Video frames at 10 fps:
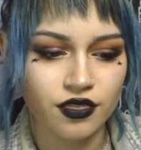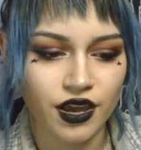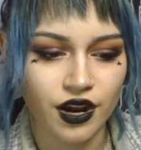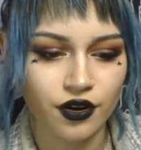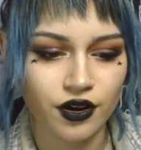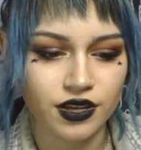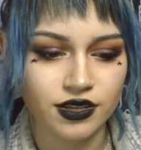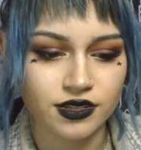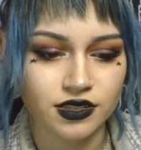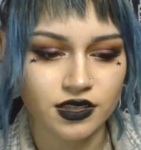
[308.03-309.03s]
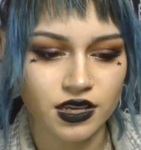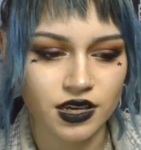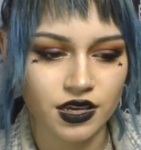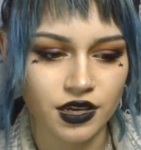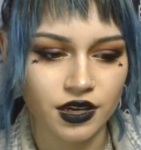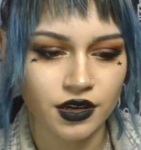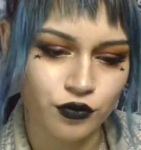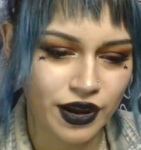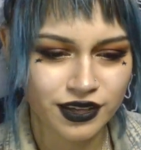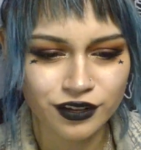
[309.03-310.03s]
There is the
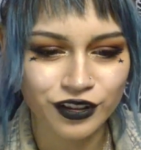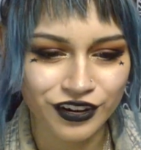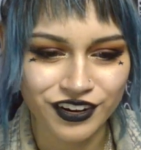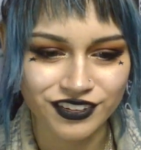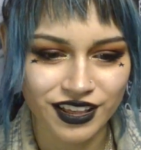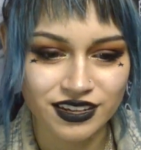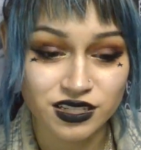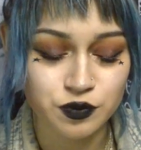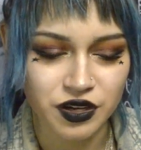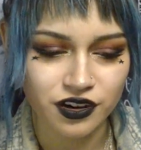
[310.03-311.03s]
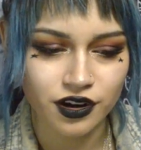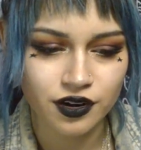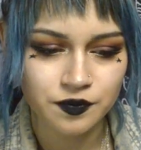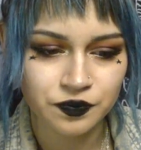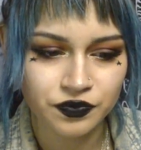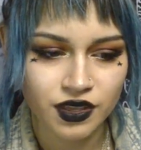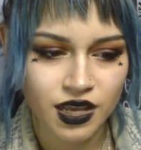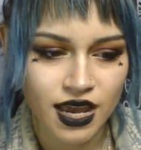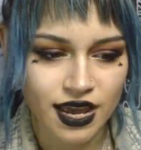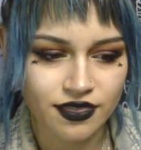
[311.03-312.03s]
regular like speaker,
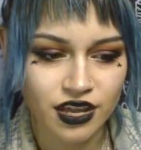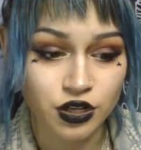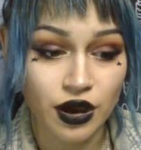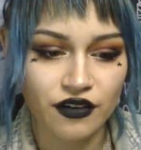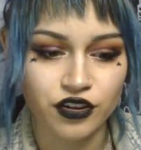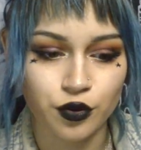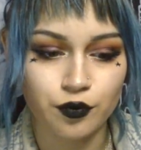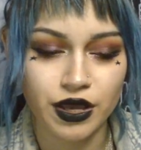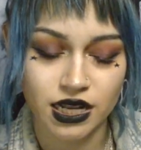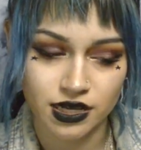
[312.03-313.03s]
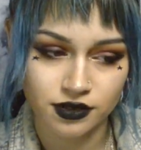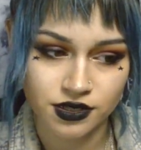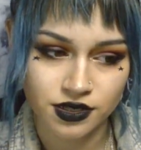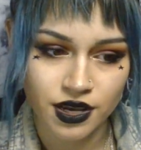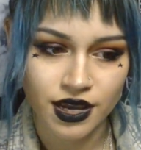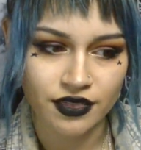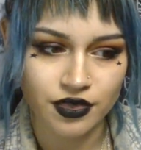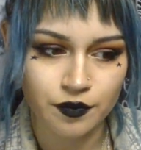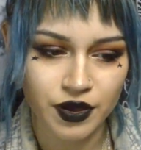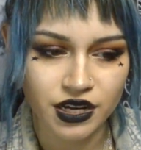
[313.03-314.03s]
and then you have your minis.
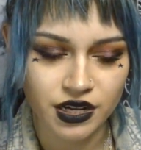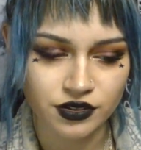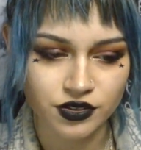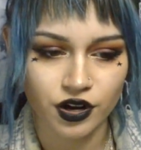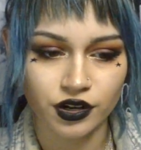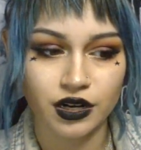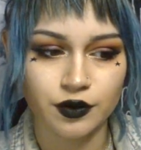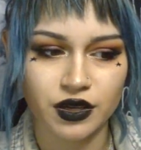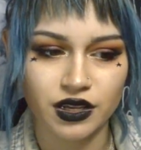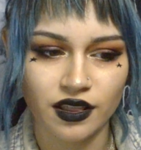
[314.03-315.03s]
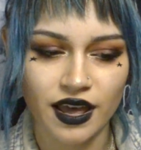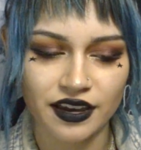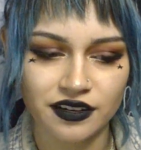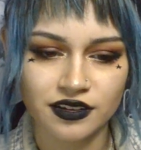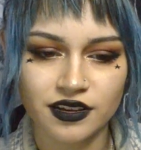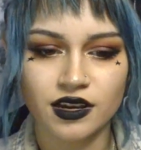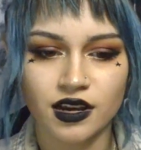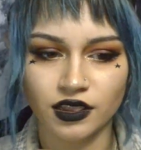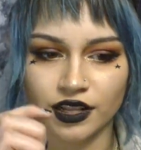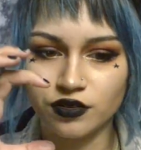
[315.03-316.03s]
And the minis are going to be like
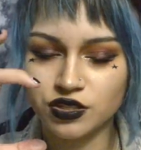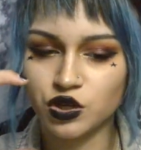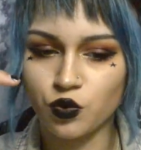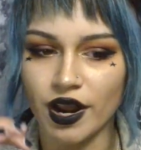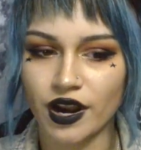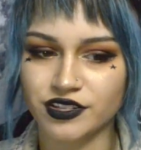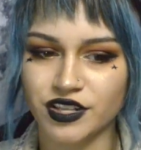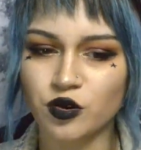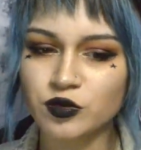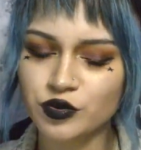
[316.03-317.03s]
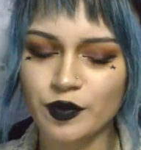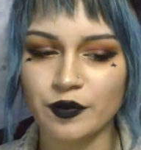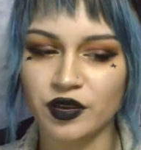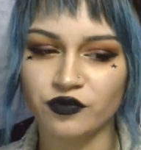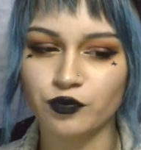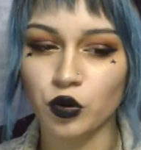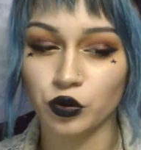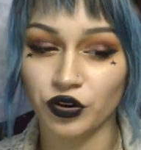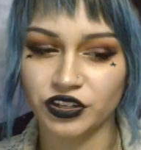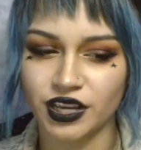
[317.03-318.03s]
little squares. They almost remind me of
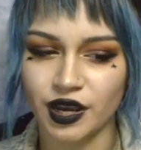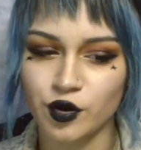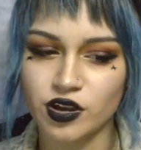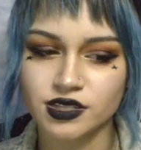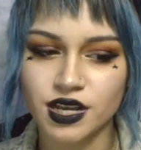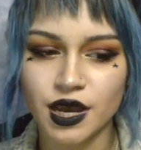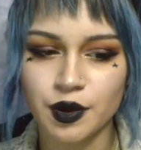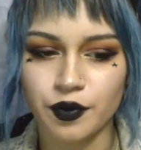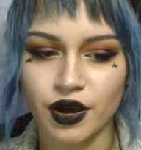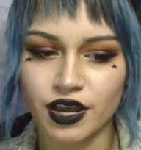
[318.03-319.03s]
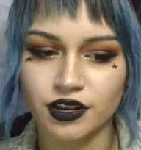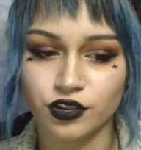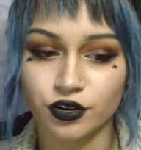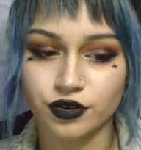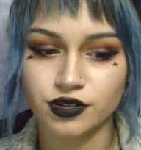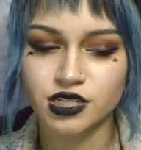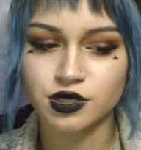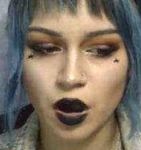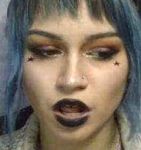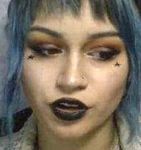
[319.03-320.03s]
Polaroid cameras, but they're
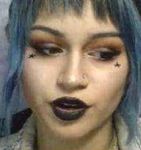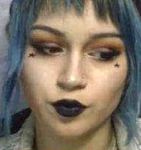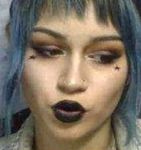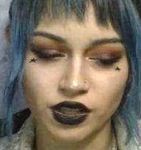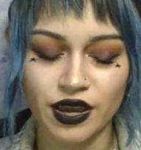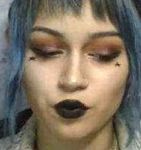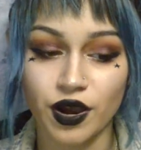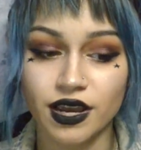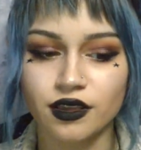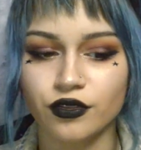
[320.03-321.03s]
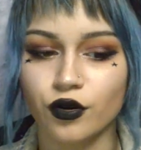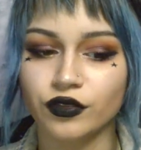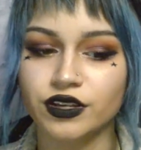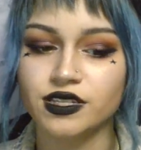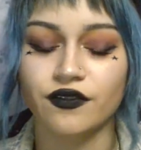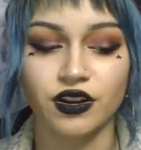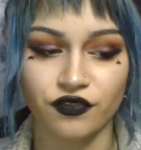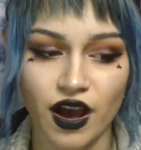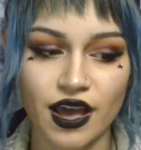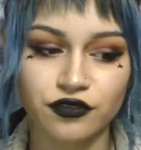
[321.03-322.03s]
smaller and more lightweight, and they're only
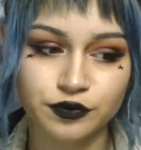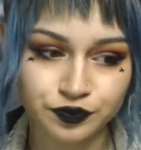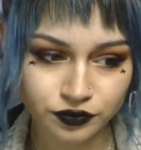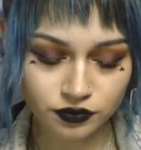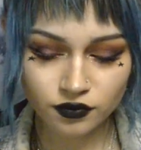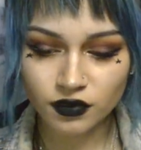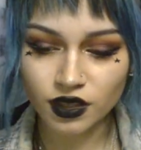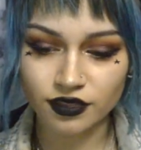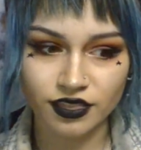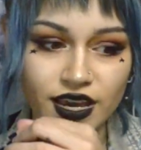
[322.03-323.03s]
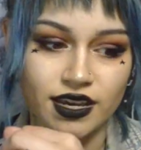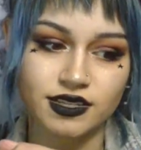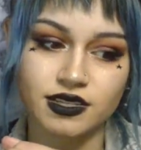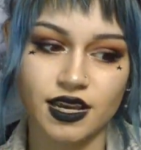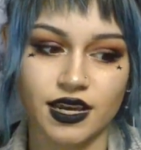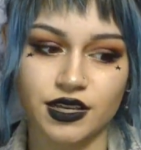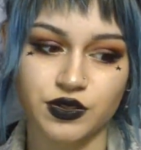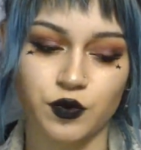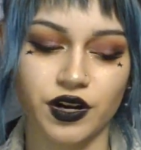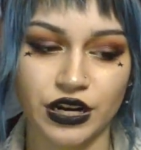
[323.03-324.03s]
75. This
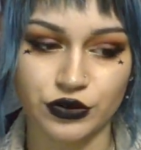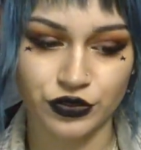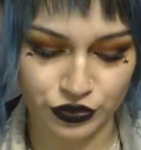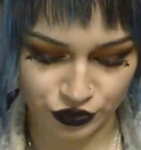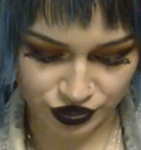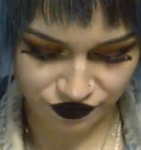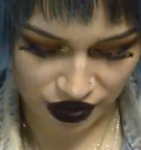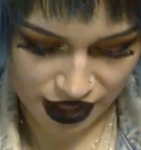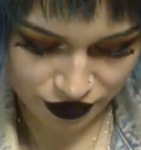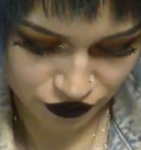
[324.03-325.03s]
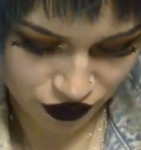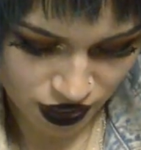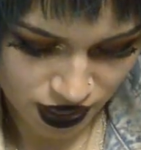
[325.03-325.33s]
is 135.